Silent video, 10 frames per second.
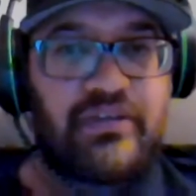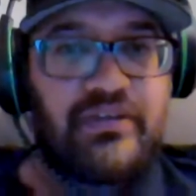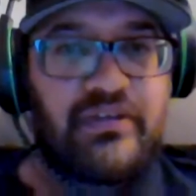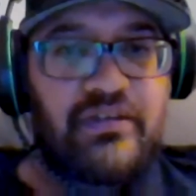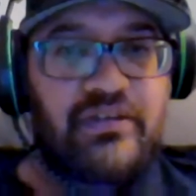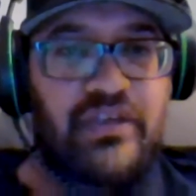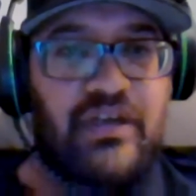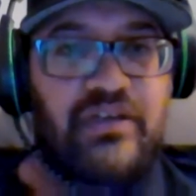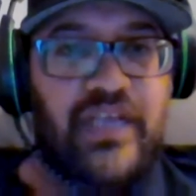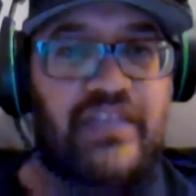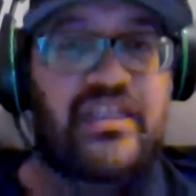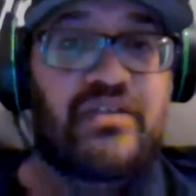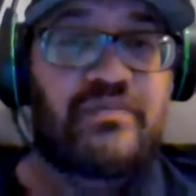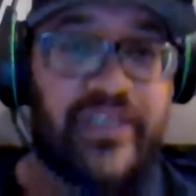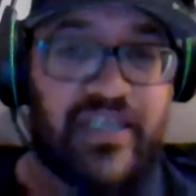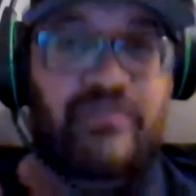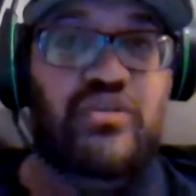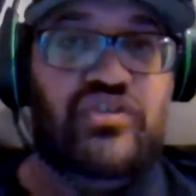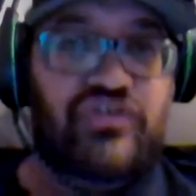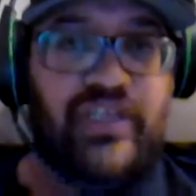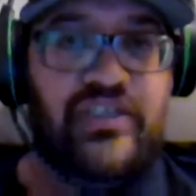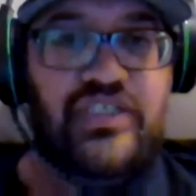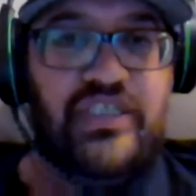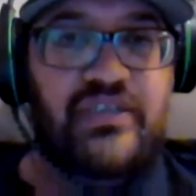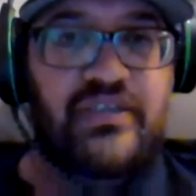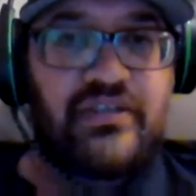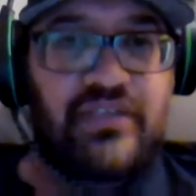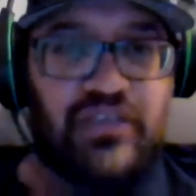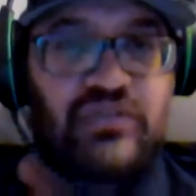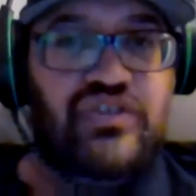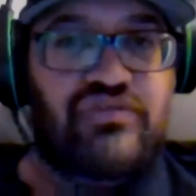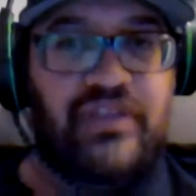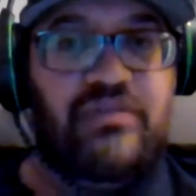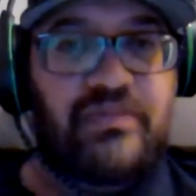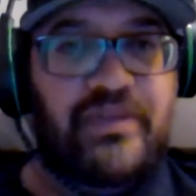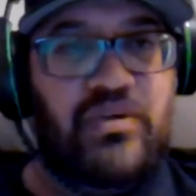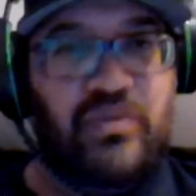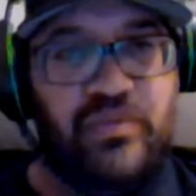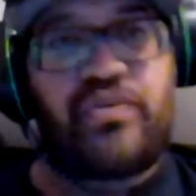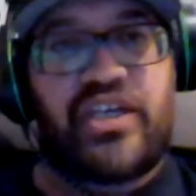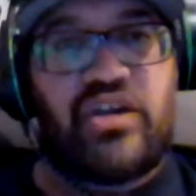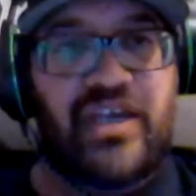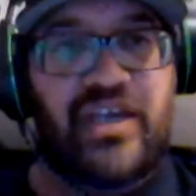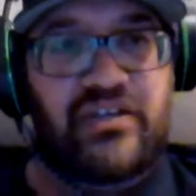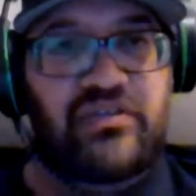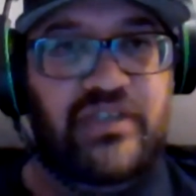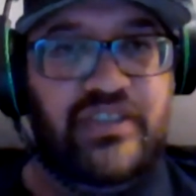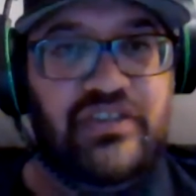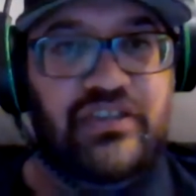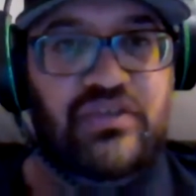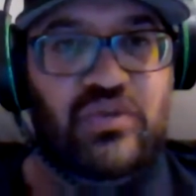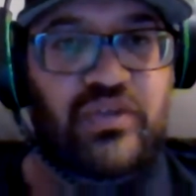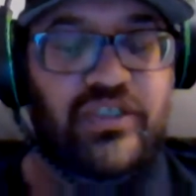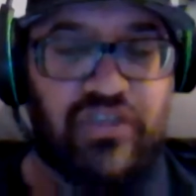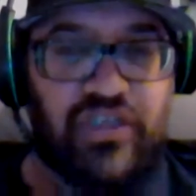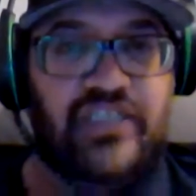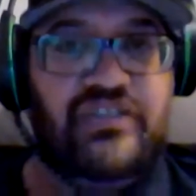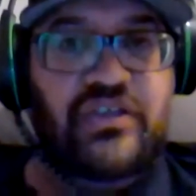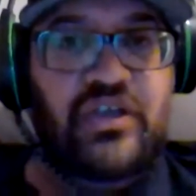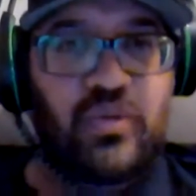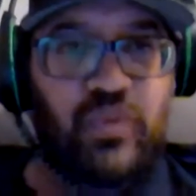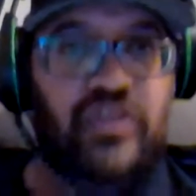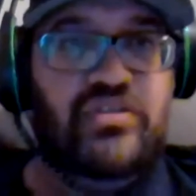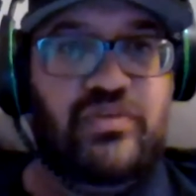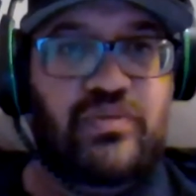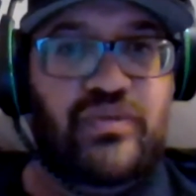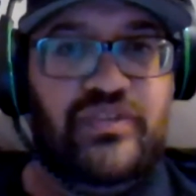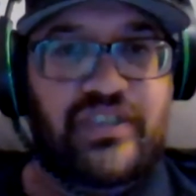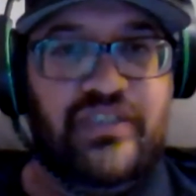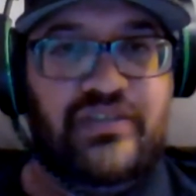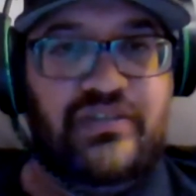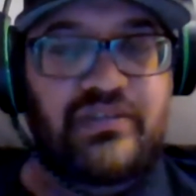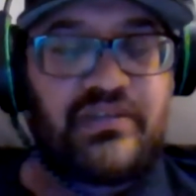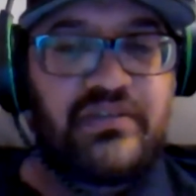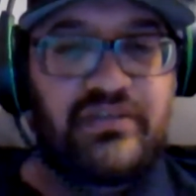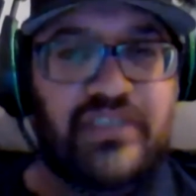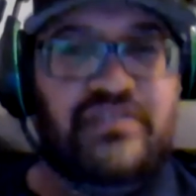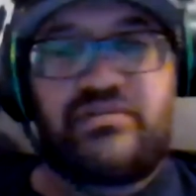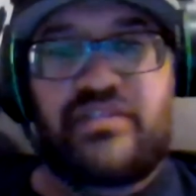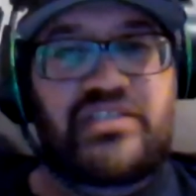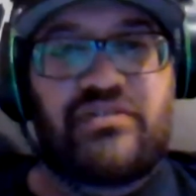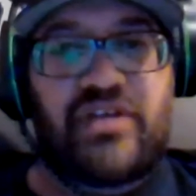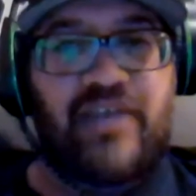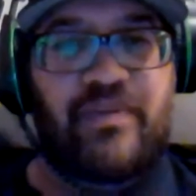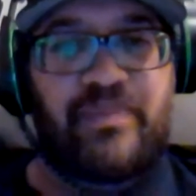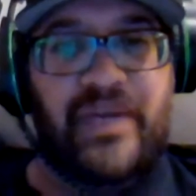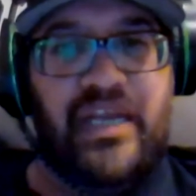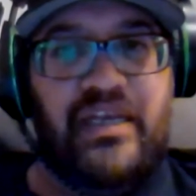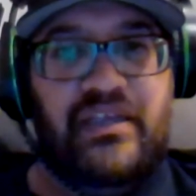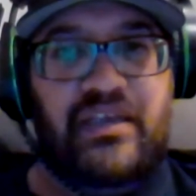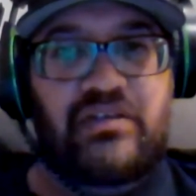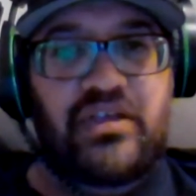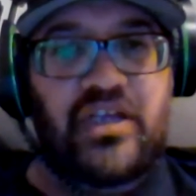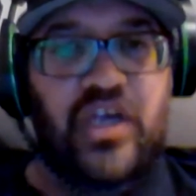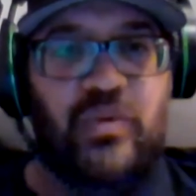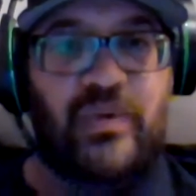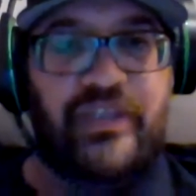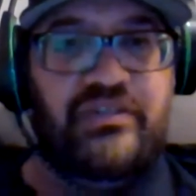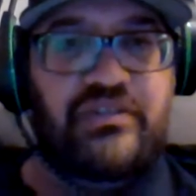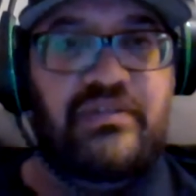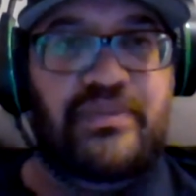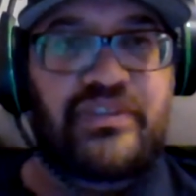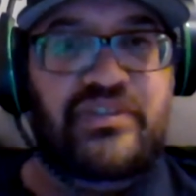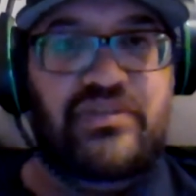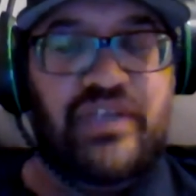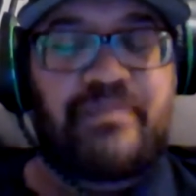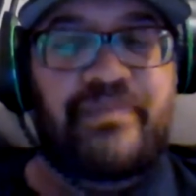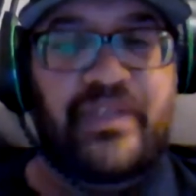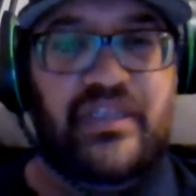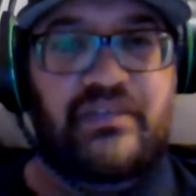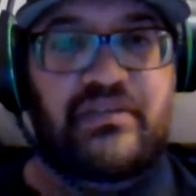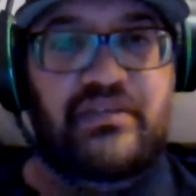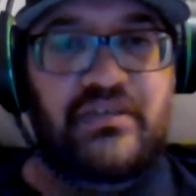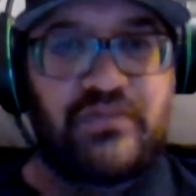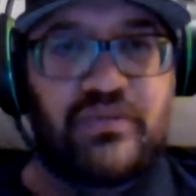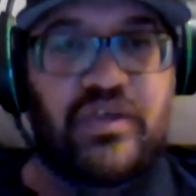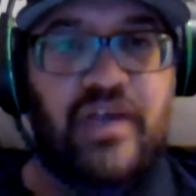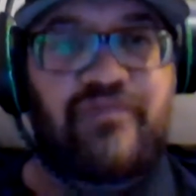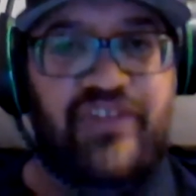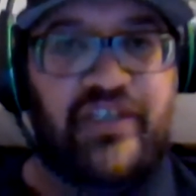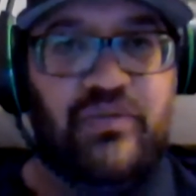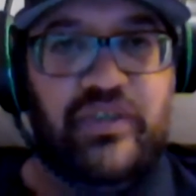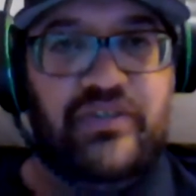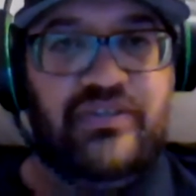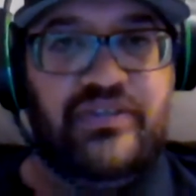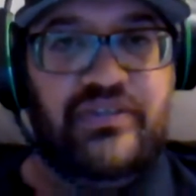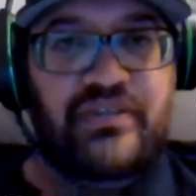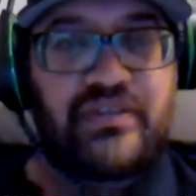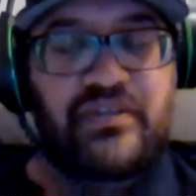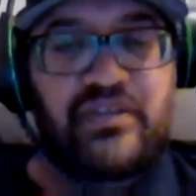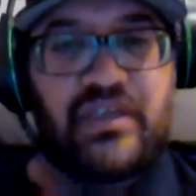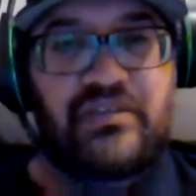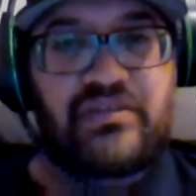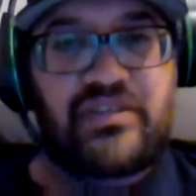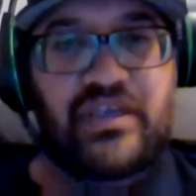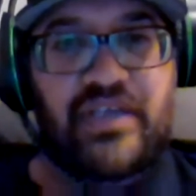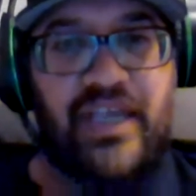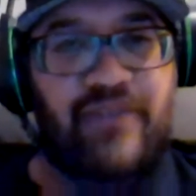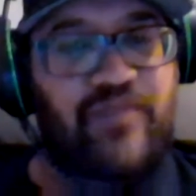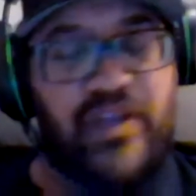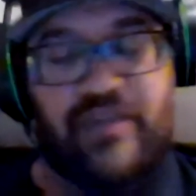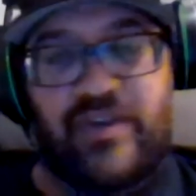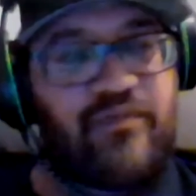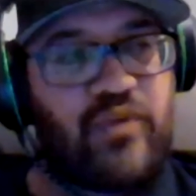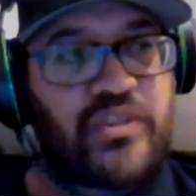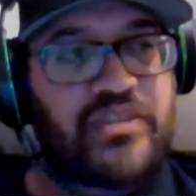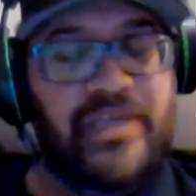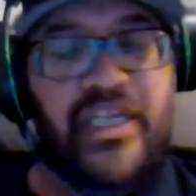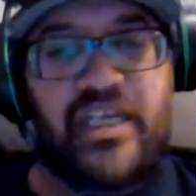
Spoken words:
you know, and that'll become your strategy, that your strength will be, oh, we know how to do this in this kora, so let's work towards this. Let's not have a plan and go, oh, we'll wait till the boys turn up and then, well, hopefully it works, you know. So if it was me